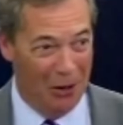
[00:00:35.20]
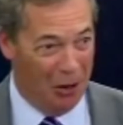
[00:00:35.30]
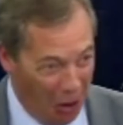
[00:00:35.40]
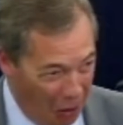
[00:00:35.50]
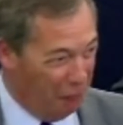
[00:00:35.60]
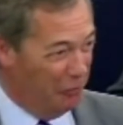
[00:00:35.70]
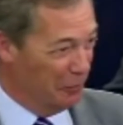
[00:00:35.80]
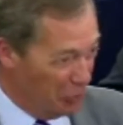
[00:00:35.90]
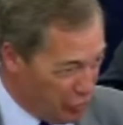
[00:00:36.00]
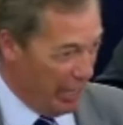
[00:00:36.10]
of
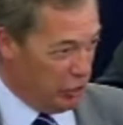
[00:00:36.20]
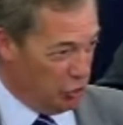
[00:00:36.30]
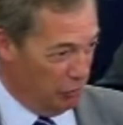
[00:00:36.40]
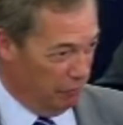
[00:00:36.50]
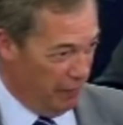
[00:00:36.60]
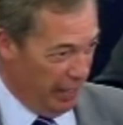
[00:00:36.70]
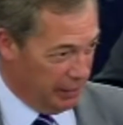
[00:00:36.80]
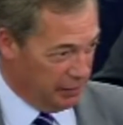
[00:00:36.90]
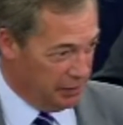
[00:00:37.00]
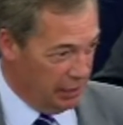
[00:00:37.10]
the transition
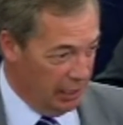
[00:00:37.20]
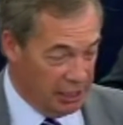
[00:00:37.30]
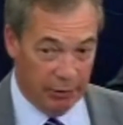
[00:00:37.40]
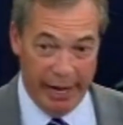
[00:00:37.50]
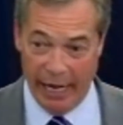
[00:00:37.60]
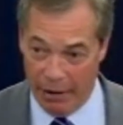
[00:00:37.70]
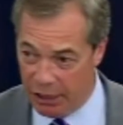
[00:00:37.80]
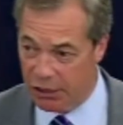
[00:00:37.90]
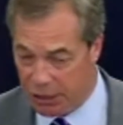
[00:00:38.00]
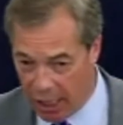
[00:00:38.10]
phase. So I can only
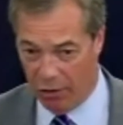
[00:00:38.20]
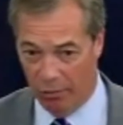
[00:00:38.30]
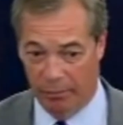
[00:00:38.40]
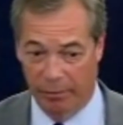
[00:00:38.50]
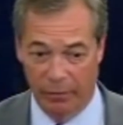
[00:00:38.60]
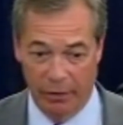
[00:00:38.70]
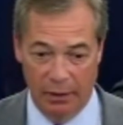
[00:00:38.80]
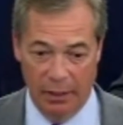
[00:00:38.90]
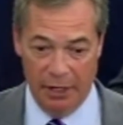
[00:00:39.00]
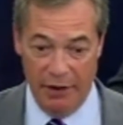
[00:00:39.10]
assume
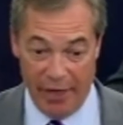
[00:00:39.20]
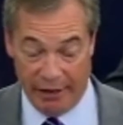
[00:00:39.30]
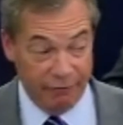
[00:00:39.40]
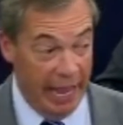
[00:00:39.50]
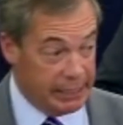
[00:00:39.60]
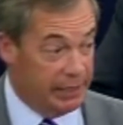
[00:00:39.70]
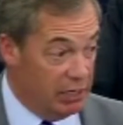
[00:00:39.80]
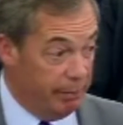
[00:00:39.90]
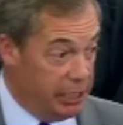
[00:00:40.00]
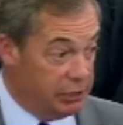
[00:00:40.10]
that if that effectively
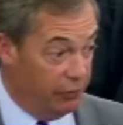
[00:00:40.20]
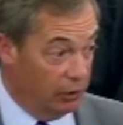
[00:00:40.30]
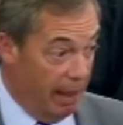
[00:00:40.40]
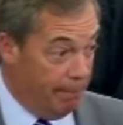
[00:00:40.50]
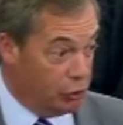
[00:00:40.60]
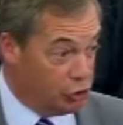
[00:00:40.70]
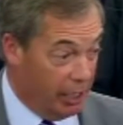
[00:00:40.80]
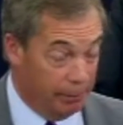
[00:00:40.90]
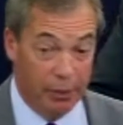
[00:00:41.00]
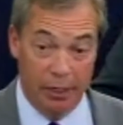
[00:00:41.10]
means full
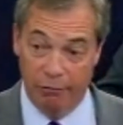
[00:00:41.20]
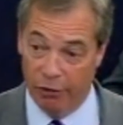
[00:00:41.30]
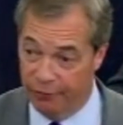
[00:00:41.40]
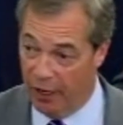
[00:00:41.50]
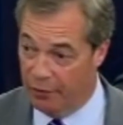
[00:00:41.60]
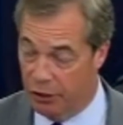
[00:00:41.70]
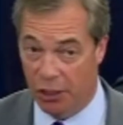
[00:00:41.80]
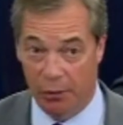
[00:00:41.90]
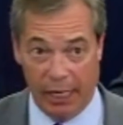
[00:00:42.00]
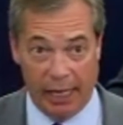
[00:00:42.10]
membership for a further
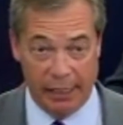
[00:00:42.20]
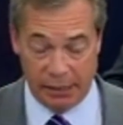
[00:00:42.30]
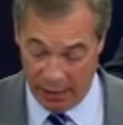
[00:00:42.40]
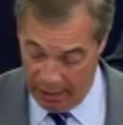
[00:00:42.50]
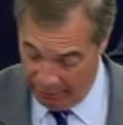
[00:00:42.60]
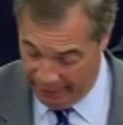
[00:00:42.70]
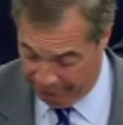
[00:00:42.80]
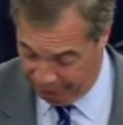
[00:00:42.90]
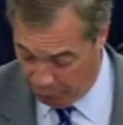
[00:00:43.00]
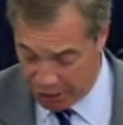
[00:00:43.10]
2 years, that
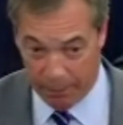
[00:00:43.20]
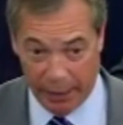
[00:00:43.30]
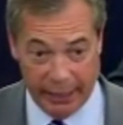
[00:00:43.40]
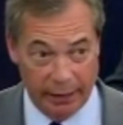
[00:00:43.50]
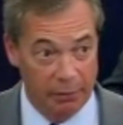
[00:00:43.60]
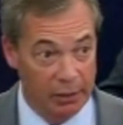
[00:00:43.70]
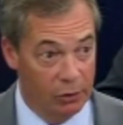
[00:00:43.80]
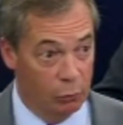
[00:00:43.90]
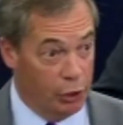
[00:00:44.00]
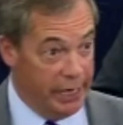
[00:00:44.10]
£40 billion
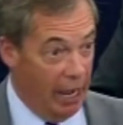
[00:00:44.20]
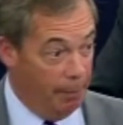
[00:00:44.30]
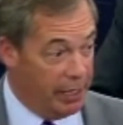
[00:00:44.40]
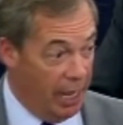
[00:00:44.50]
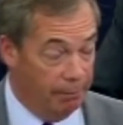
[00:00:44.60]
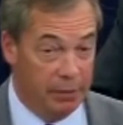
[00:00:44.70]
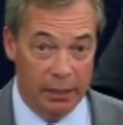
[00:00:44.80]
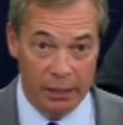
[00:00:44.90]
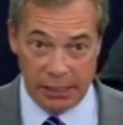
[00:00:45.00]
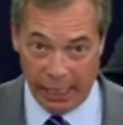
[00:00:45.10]
would now become
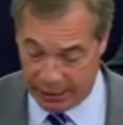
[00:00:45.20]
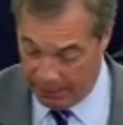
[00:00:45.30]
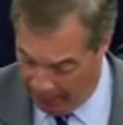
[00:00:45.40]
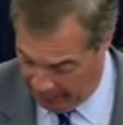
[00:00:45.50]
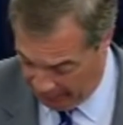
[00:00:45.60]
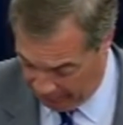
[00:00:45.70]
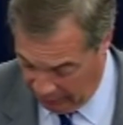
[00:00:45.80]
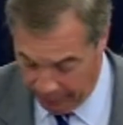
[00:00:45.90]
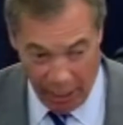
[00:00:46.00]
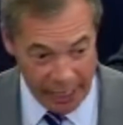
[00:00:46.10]
£60 billion. And I
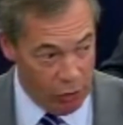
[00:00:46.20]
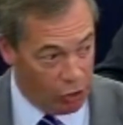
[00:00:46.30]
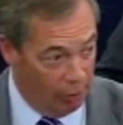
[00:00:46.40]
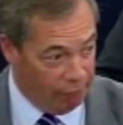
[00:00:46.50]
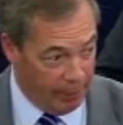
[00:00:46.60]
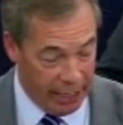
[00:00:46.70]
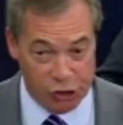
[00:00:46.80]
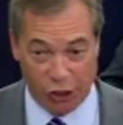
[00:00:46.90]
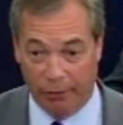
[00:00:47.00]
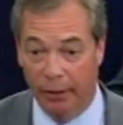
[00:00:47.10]
would like your
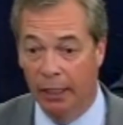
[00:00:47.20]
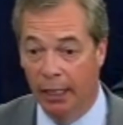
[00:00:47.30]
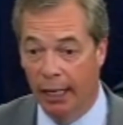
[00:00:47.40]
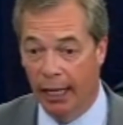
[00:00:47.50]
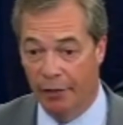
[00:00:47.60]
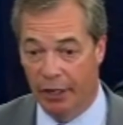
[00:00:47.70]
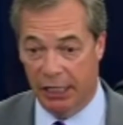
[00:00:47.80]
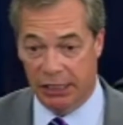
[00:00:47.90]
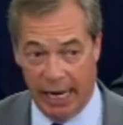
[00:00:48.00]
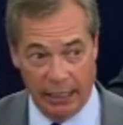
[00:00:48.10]
confirmation that
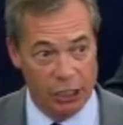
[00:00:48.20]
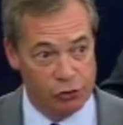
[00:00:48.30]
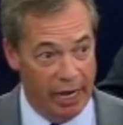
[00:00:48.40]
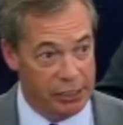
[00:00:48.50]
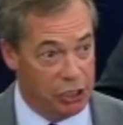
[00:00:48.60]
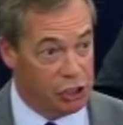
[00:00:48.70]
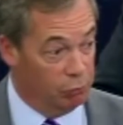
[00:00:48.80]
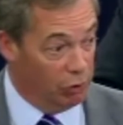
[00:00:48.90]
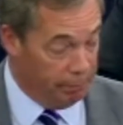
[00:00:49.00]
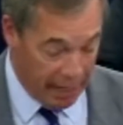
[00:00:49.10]
extended transition
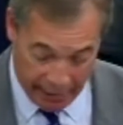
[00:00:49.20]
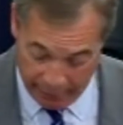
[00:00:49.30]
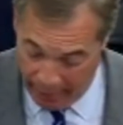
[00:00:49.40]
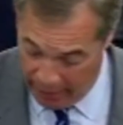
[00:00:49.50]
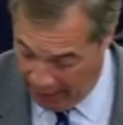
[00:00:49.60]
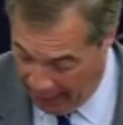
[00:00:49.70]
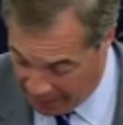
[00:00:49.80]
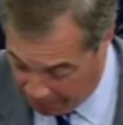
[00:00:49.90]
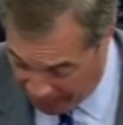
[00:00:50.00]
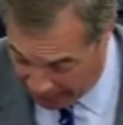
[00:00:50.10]
will mean a
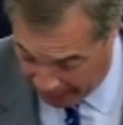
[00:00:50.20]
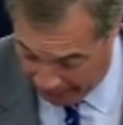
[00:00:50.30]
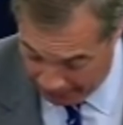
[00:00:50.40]
bigger